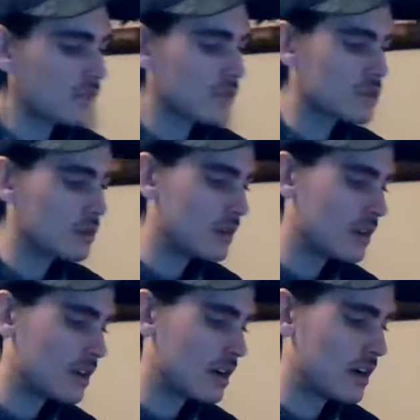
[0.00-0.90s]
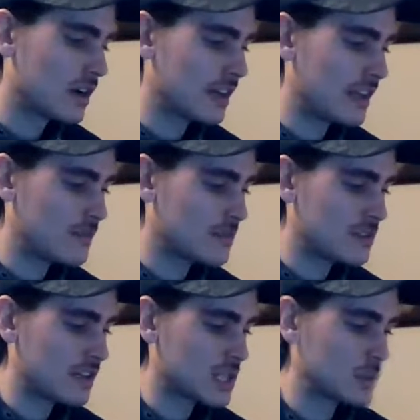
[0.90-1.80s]
So we are on game
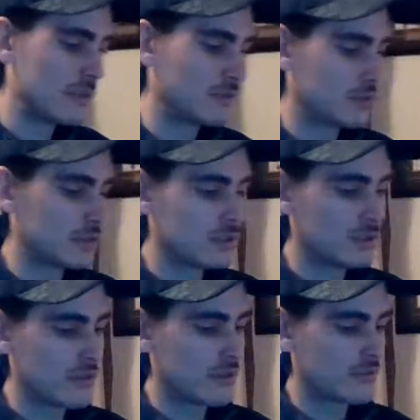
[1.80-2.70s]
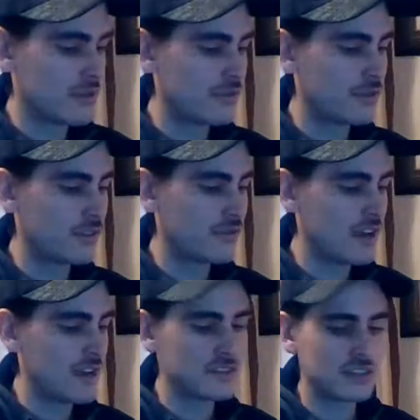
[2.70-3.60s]
6. We have 1, 2, 3, 4,
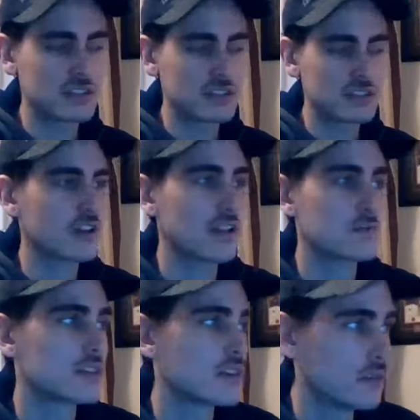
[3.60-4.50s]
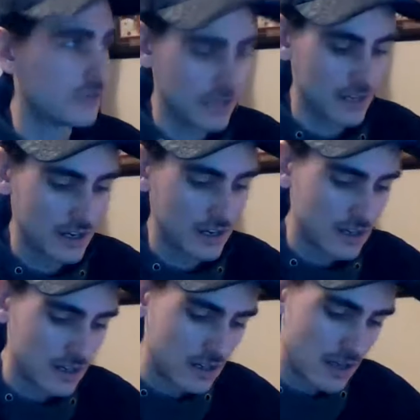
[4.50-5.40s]
5, 6 more games to go there,
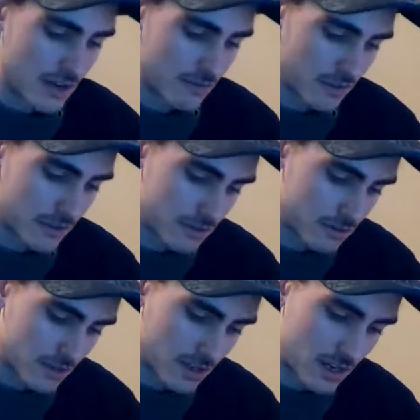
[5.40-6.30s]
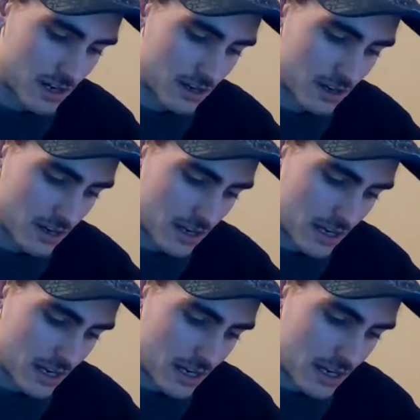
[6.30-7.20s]
halfway through the card.
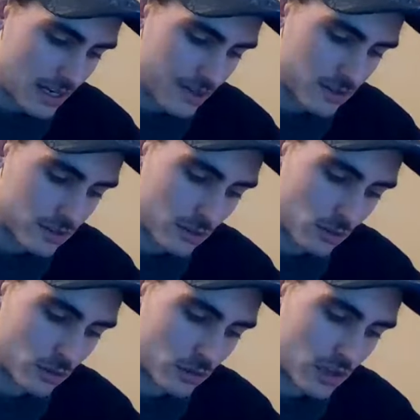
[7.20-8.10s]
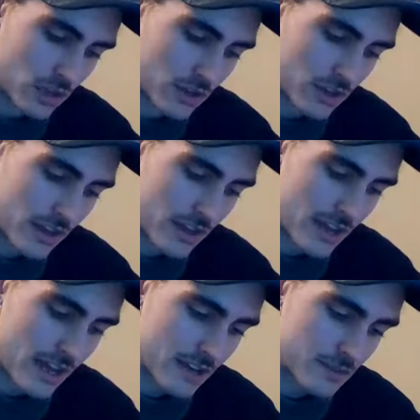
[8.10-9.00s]
And the total on
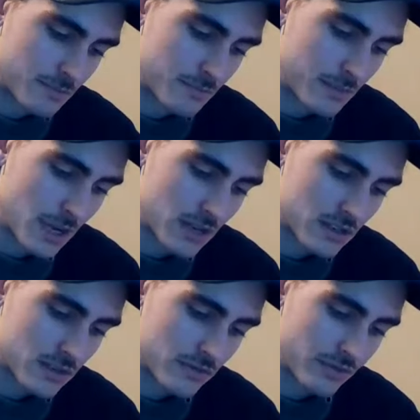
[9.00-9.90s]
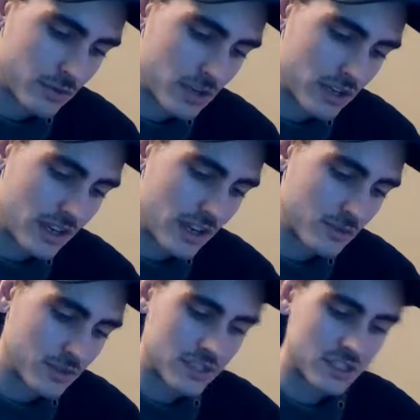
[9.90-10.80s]
that Boston-Florida game
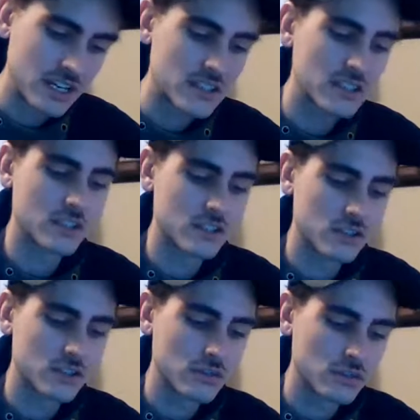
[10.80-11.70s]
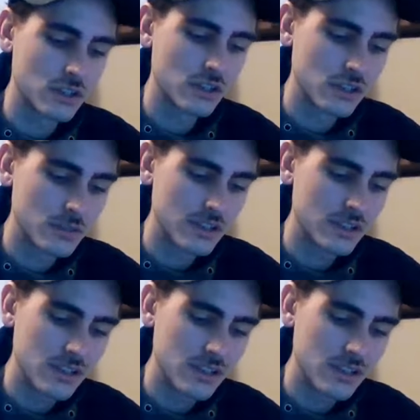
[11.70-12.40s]
was 6, and it's juiced a little bit.